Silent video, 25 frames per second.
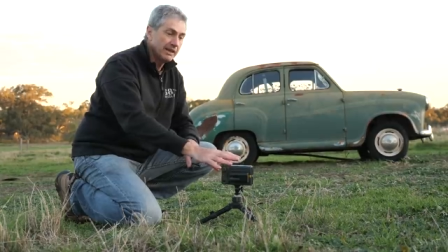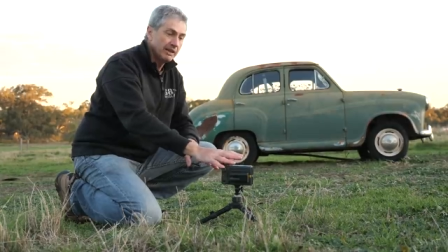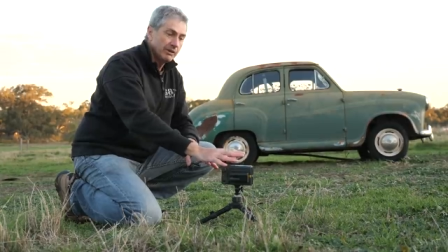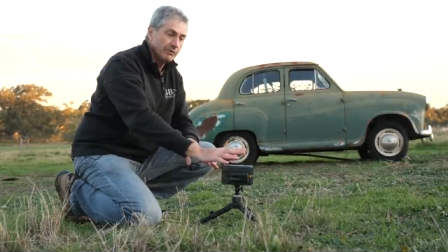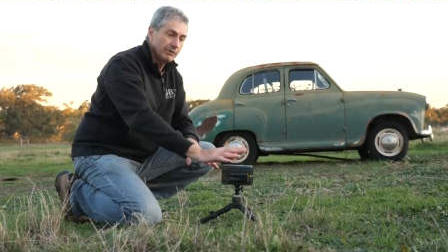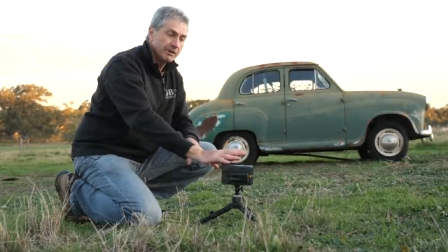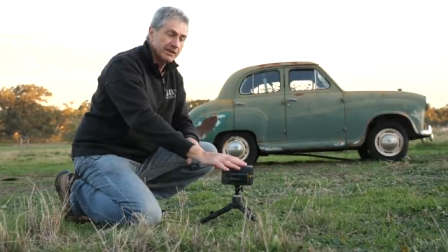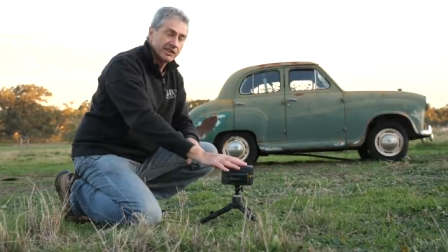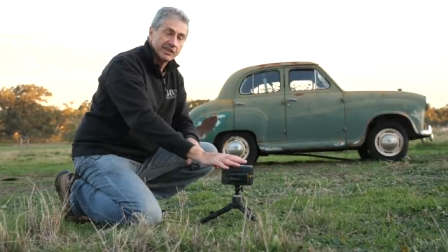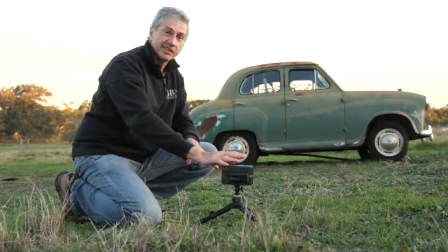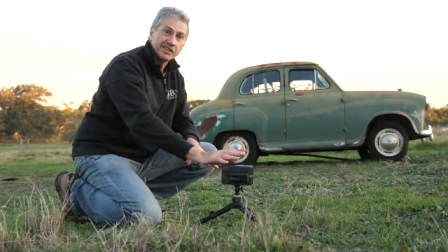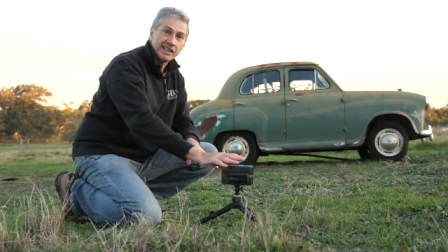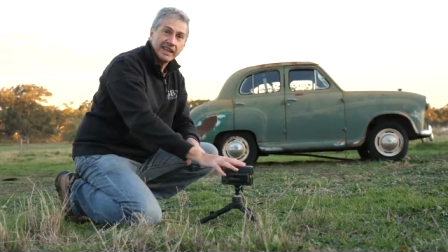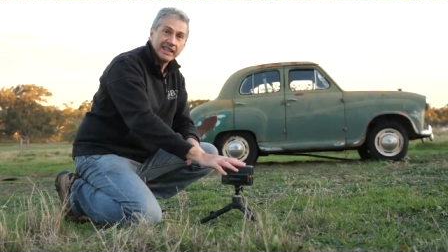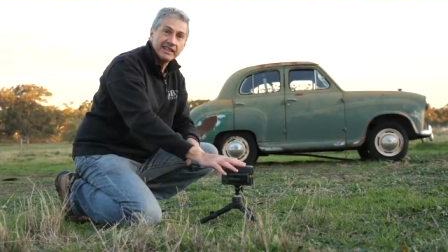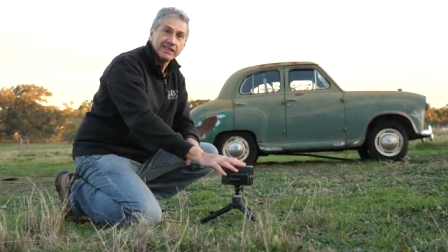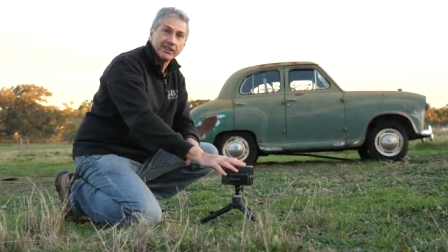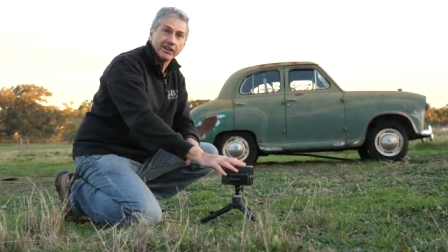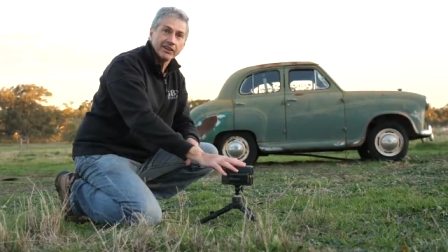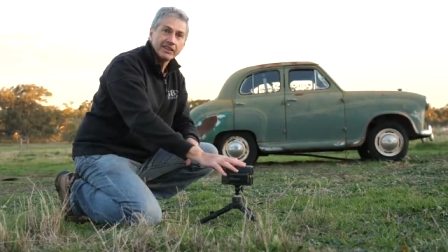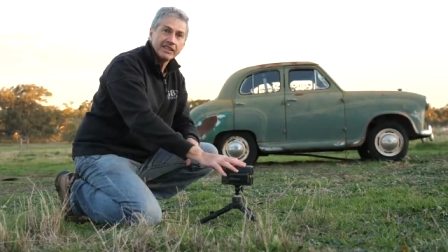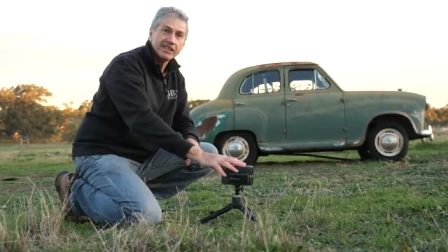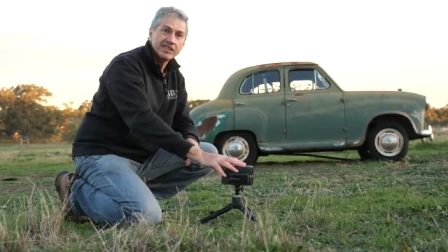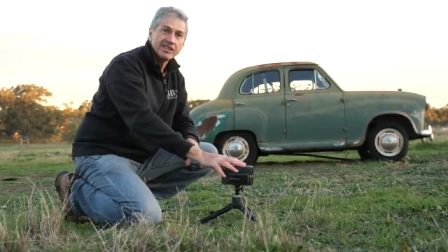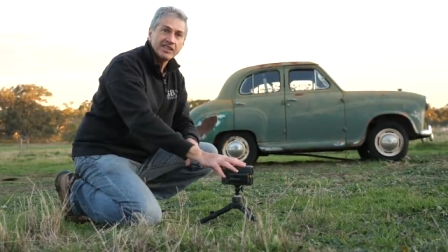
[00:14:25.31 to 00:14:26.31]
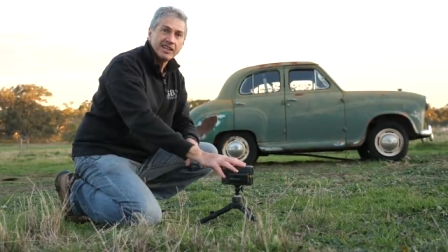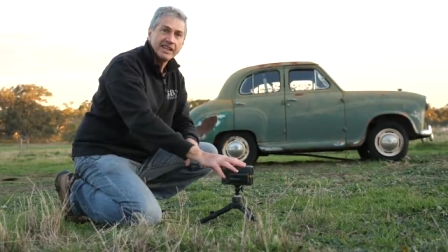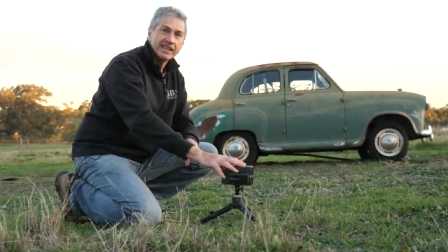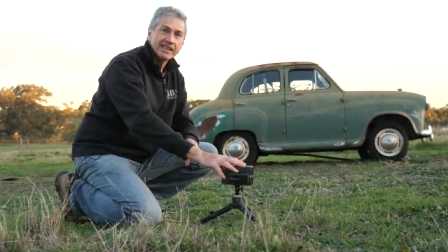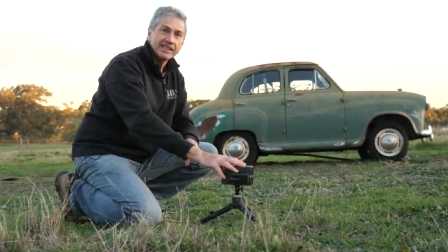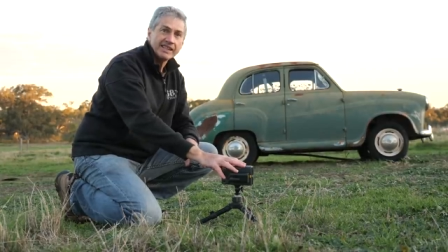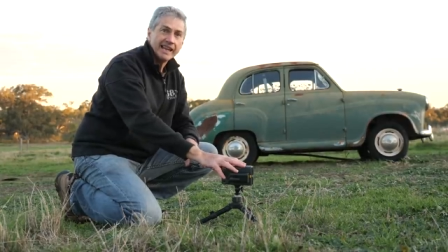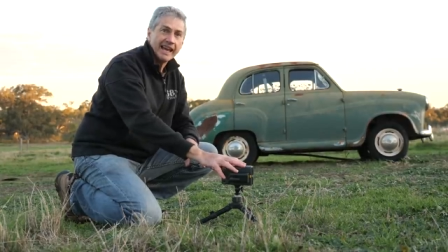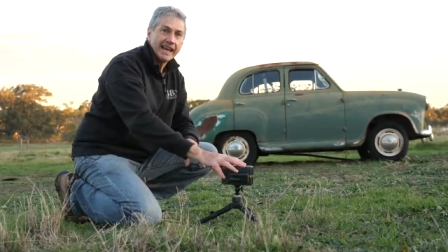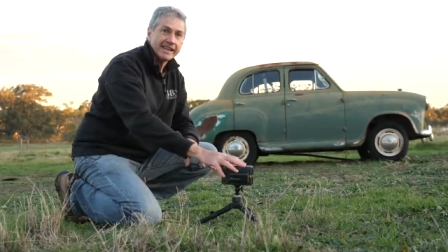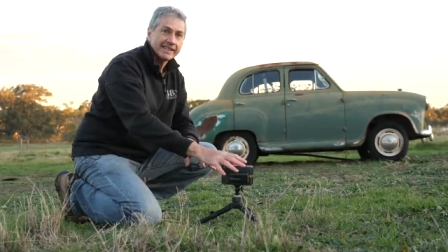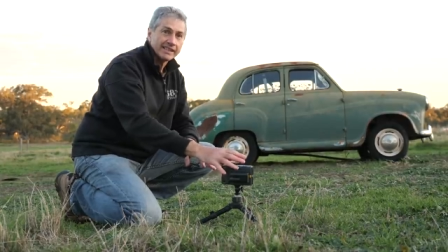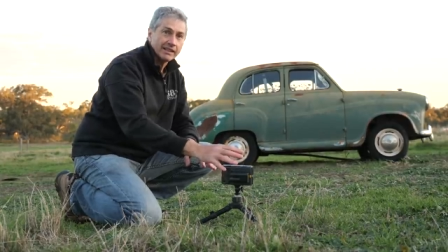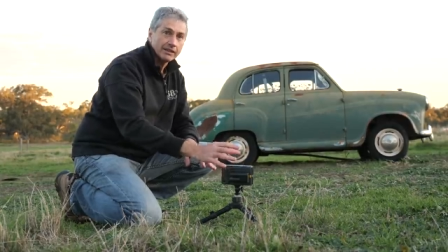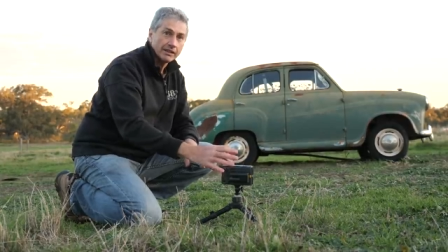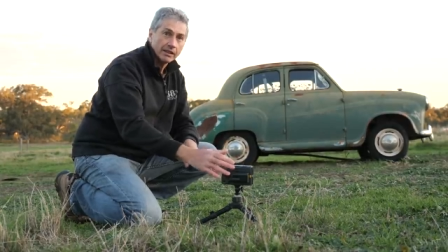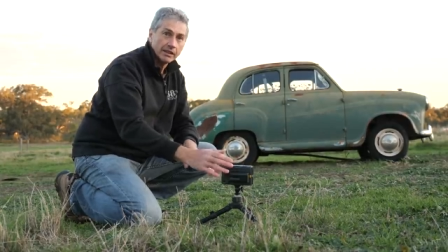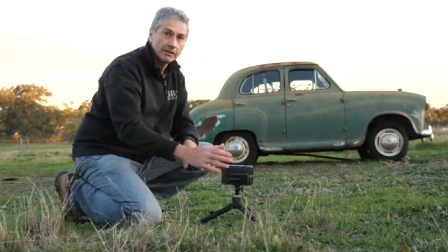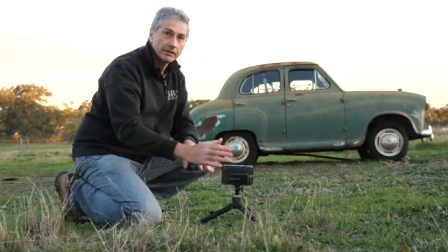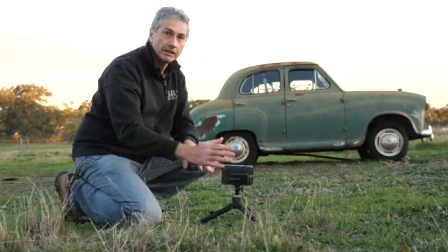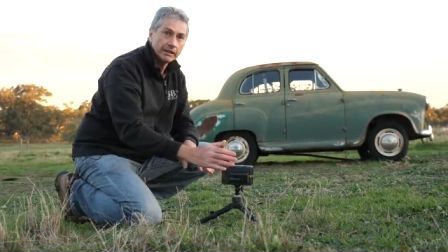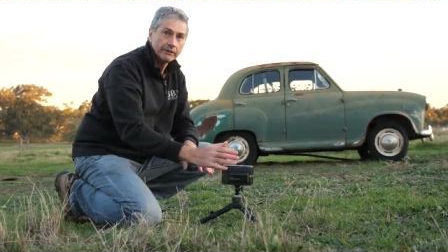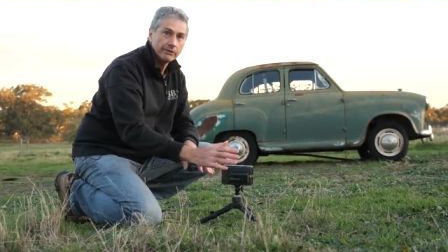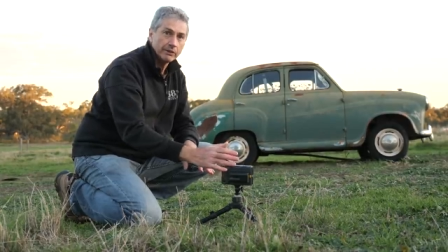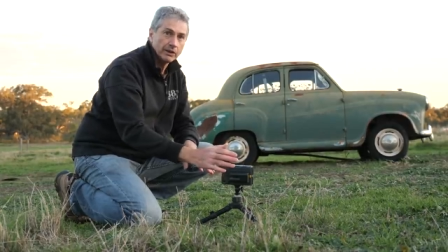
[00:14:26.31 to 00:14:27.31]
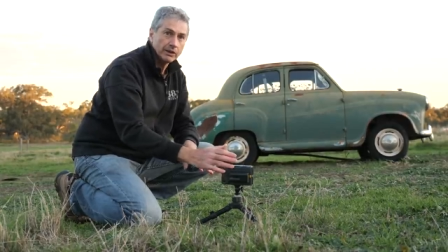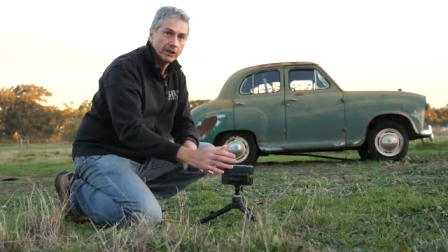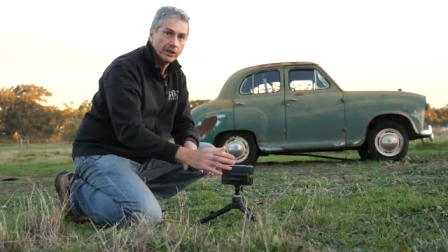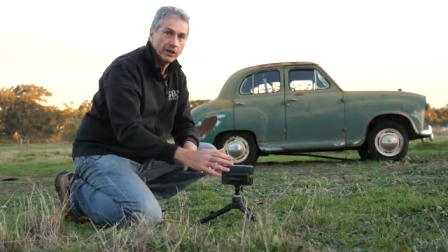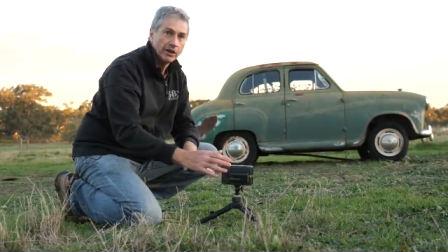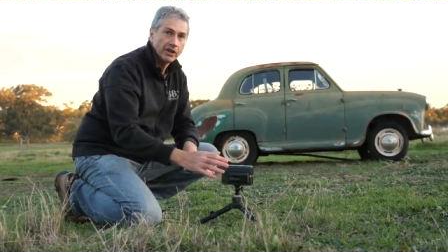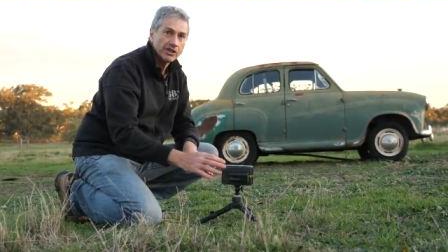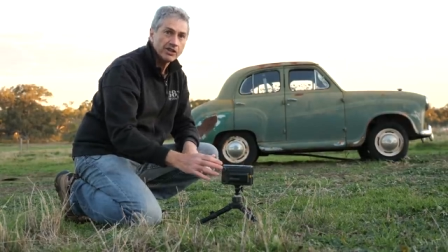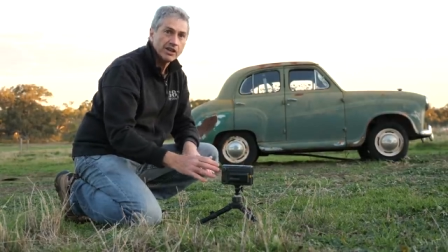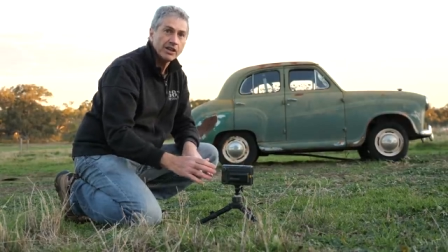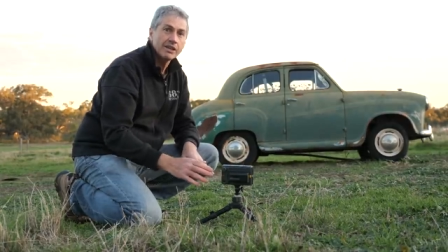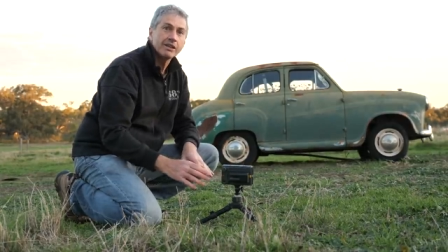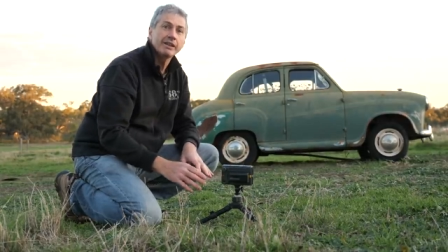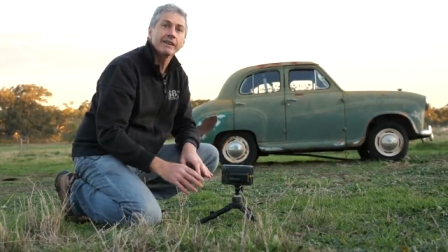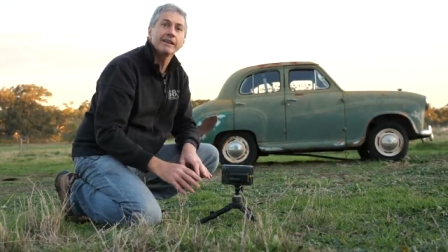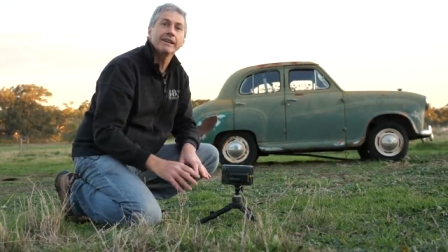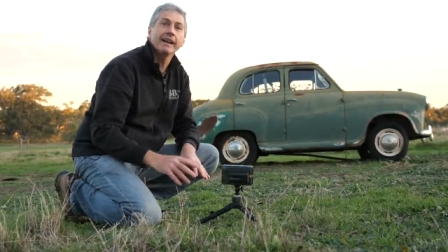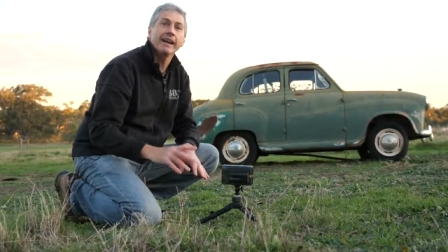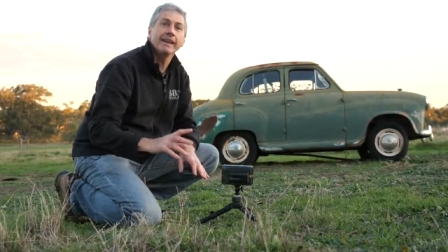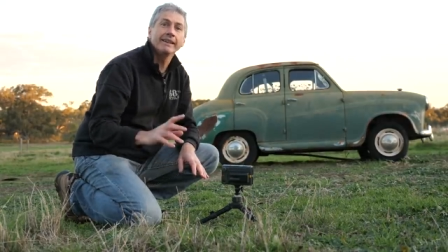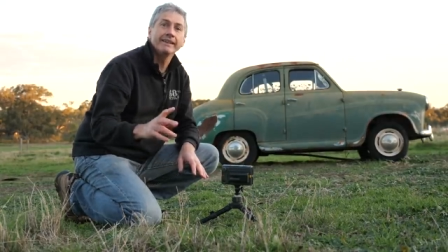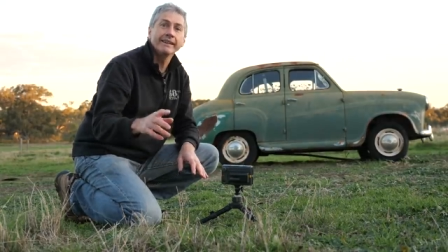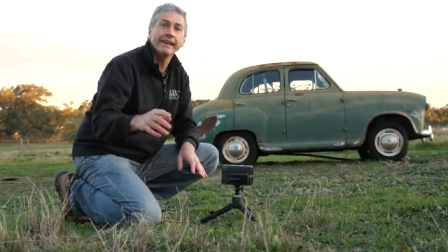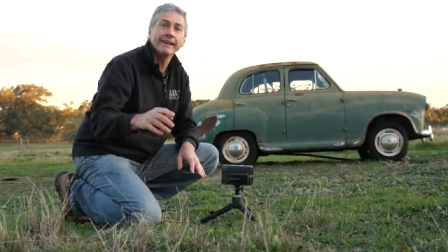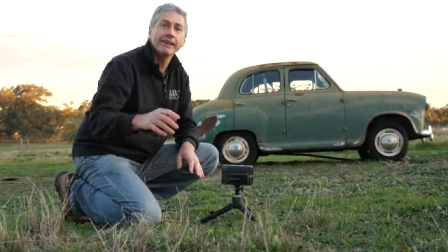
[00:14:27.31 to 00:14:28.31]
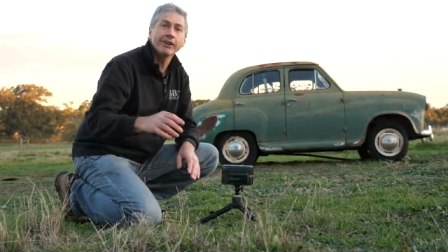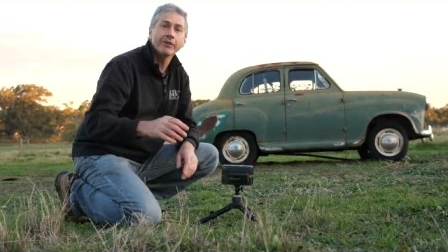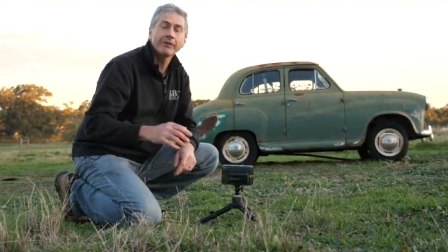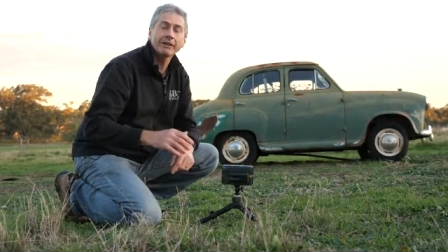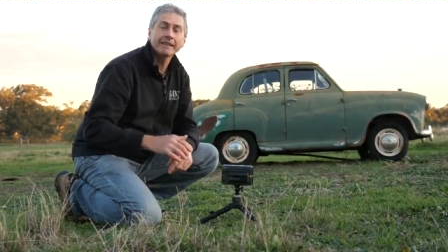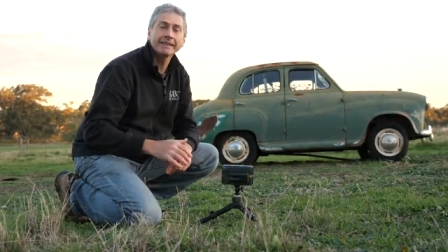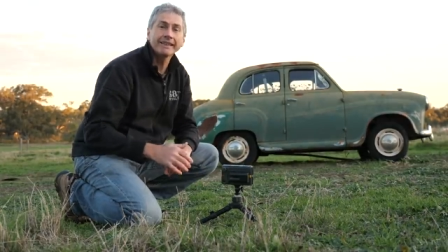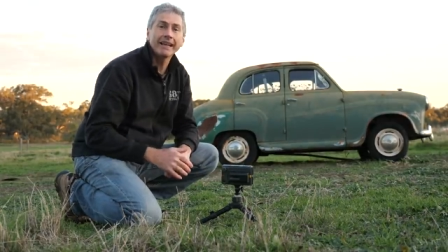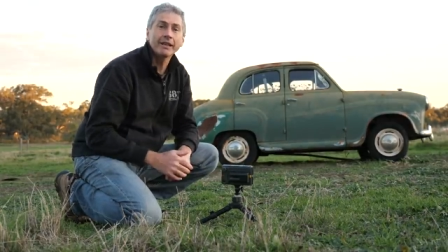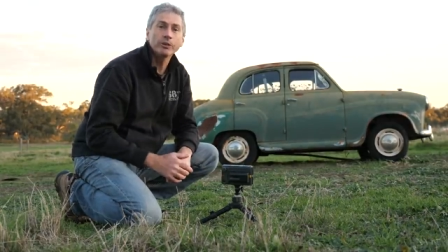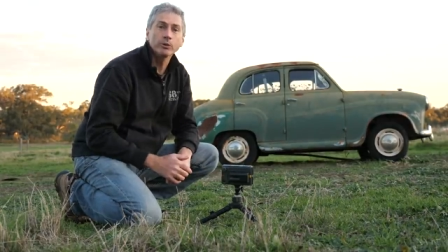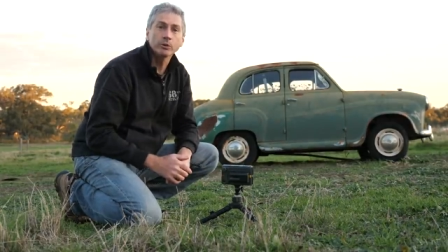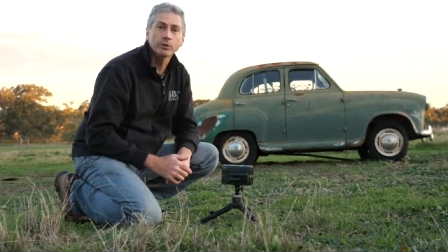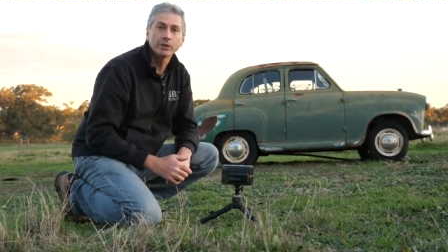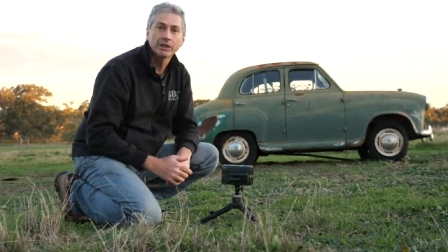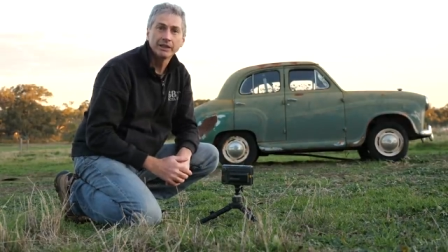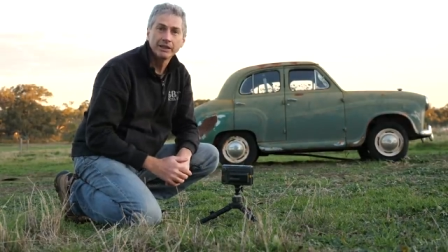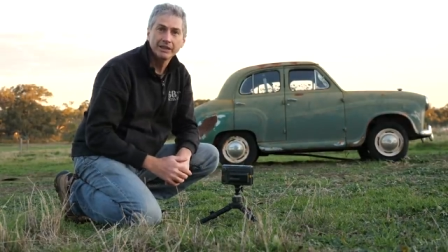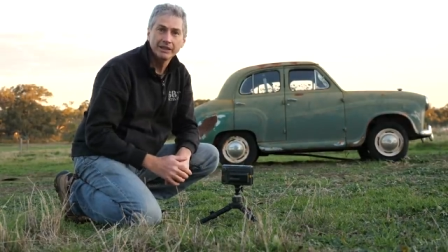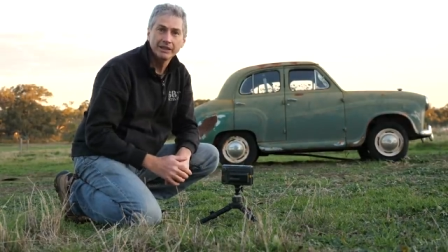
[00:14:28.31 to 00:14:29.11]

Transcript: with a Z96 as a low level light and I reckon they look